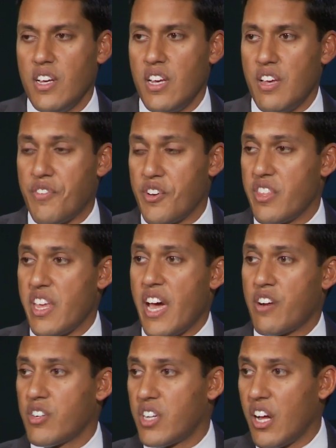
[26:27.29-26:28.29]
If you're in the
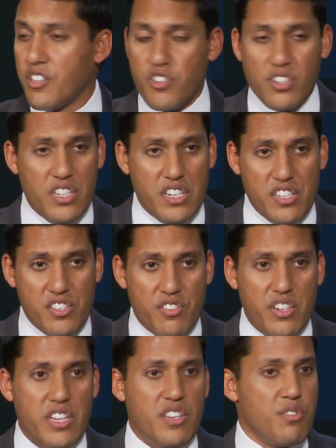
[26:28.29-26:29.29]
agricultural
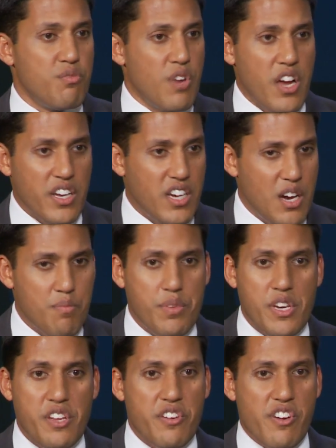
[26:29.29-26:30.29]
industry and you run a
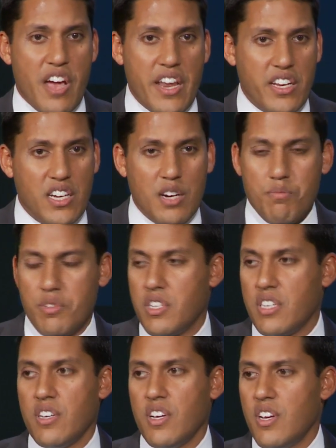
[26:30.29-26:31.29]
company or at a company,